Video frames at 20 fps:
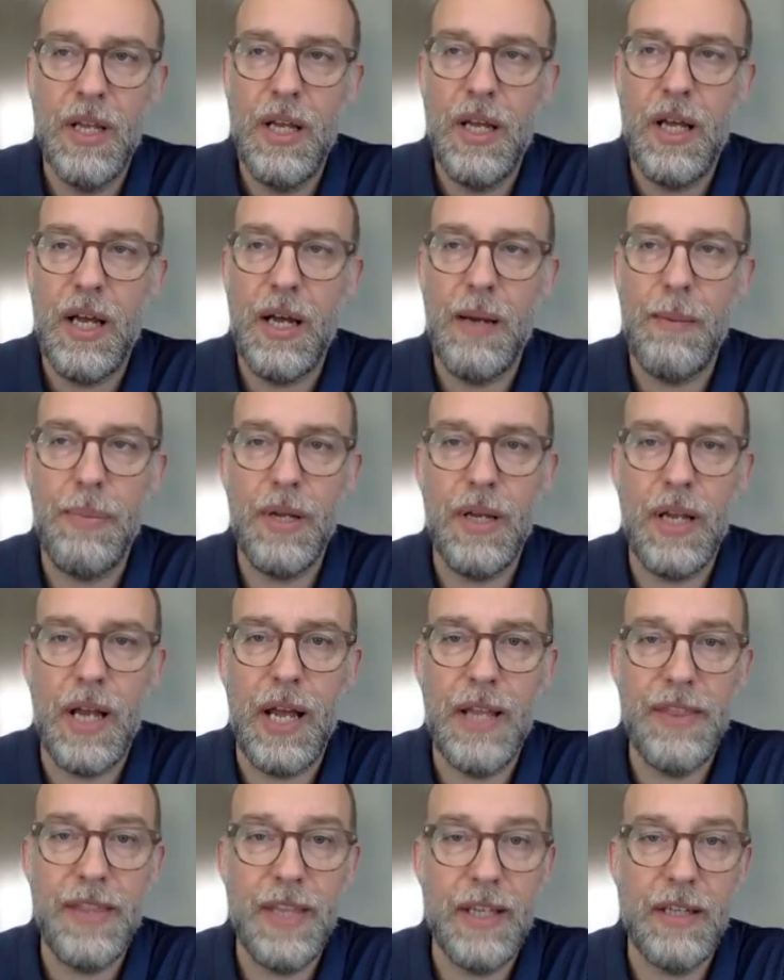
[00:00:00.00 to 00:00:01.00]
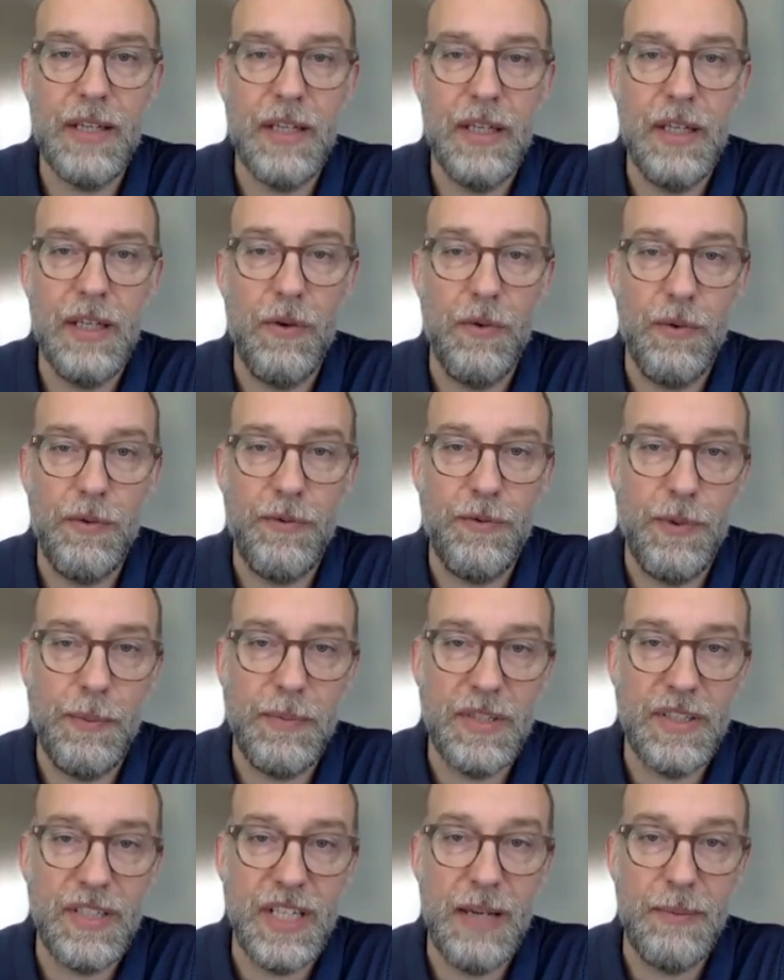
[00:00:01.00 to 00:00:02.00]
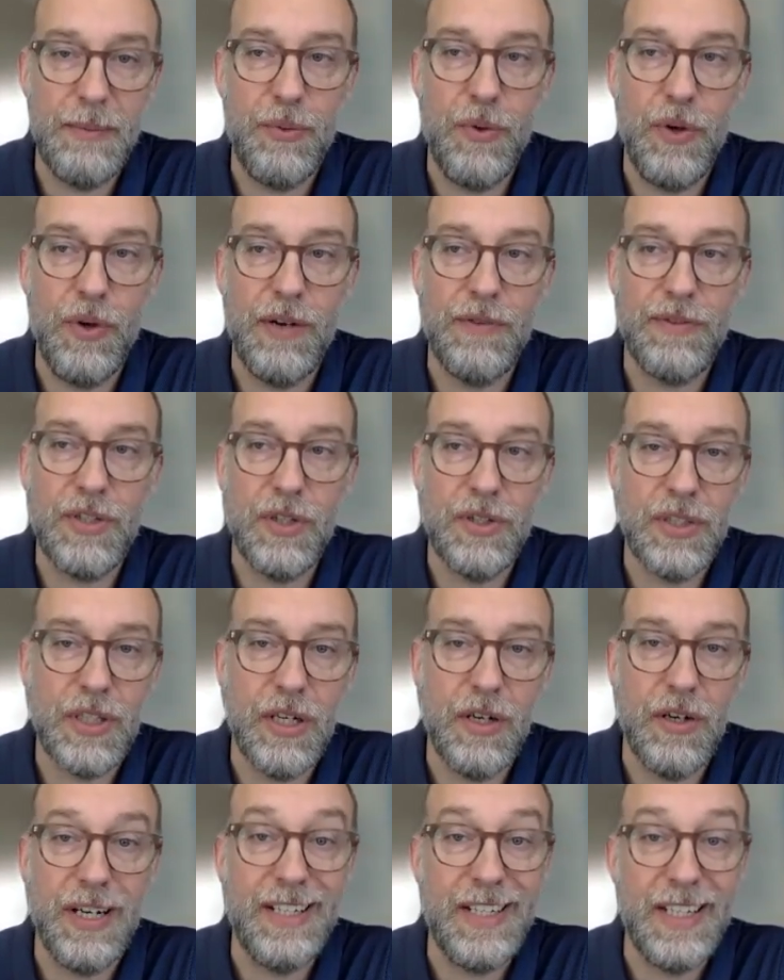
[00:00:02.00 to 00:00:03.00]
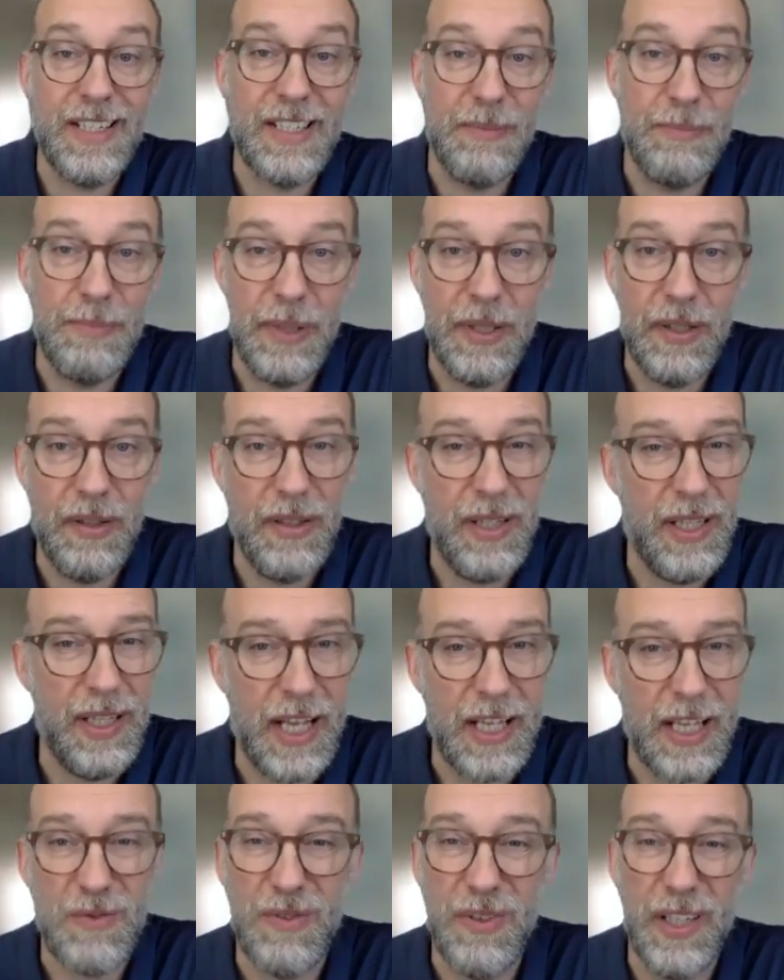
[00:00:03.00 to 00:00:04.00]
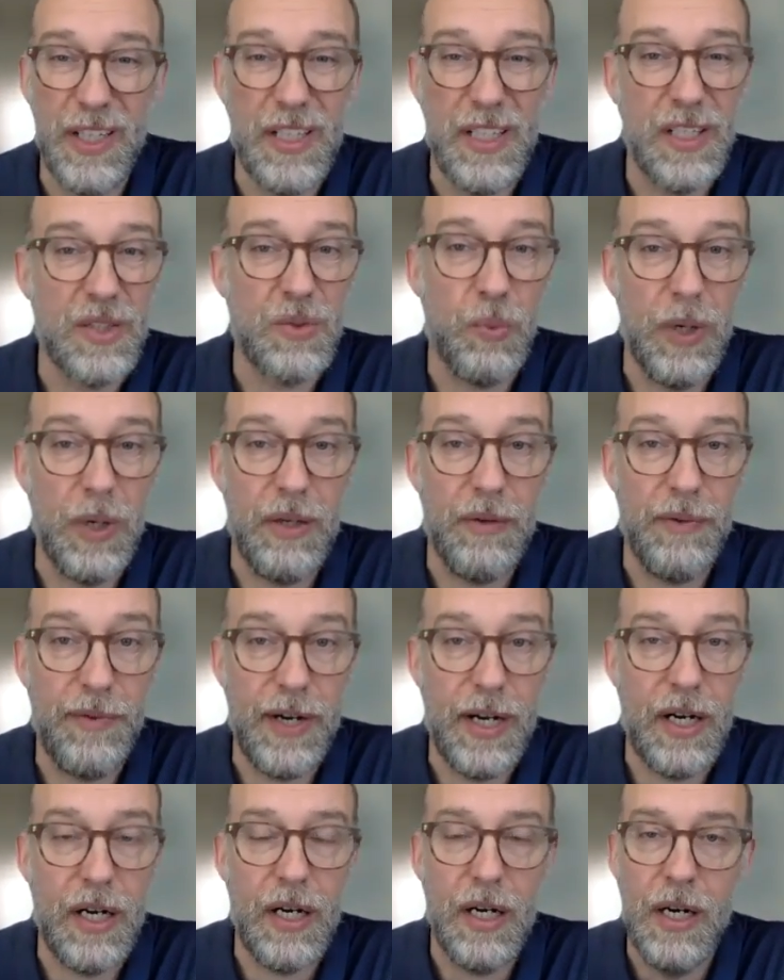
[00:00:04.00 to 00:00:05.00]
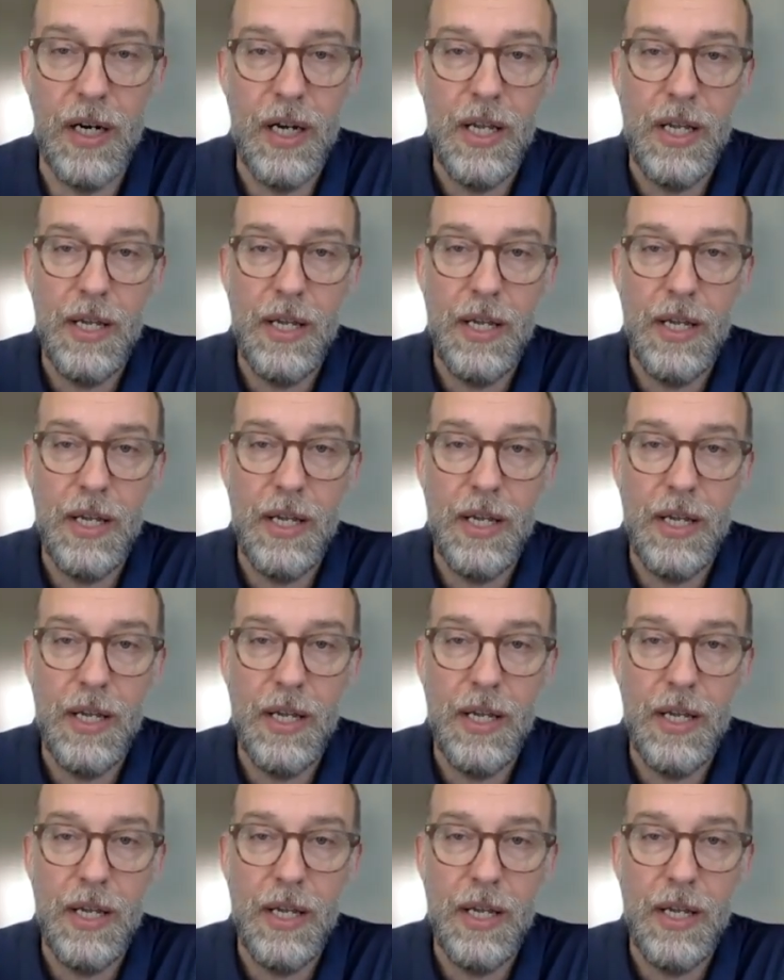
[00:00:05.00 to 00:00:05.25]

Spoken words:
But I think, from the standpoint of Social Security disability, that's really just welfare.